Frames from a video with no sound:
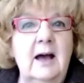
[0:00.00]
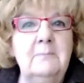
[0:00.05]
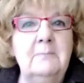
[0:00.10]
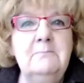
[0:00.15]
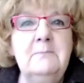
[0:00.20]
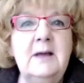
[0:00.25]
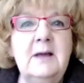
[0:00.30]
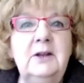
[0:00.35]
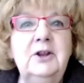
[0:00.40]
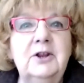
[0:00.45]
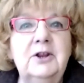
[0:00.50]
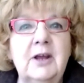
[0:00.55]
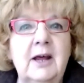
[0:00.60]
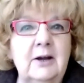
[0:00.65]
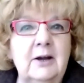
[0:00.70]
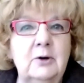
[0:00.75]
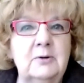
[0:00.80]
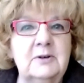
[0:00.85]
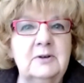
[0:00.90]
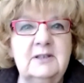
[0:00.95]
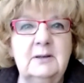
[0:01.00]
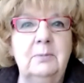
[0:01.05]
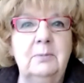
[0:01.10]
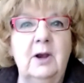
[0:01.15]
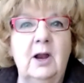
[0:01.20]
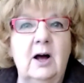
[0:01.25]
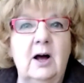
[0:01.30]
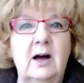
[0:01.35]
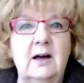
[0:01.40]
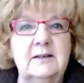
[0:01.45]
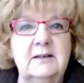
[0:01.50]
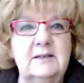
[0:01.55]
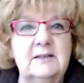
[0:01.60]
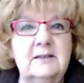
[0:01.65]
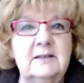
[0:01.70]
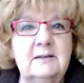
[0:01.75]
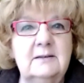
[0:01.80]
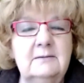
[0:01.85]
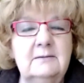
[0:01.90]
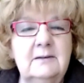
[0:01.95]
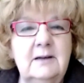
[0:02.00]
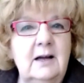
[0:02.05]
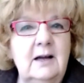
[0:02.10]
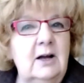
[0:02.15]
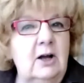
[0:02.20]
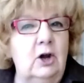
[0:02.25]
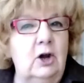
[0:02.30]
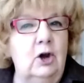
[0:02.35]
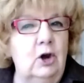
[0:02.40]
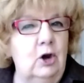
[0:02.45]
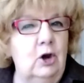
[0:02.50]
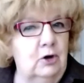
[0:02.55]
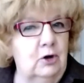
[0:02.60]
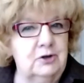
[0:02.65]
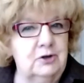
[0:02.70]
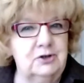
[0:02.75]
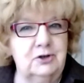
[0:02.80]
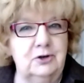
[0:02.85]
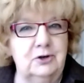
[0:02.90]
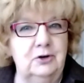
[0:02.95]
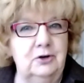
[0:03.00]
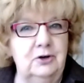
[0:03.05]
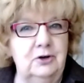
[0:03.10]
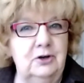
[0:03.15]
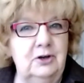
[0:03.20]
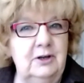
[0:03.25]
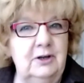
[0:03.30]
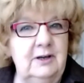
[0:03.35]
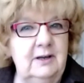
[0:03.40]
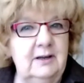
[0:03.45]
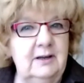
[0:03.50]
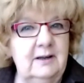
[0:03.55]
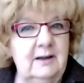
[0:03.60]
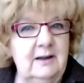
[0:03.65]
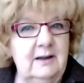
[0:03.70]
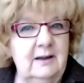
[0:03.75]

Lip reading: amid thunderous applause. Looks good,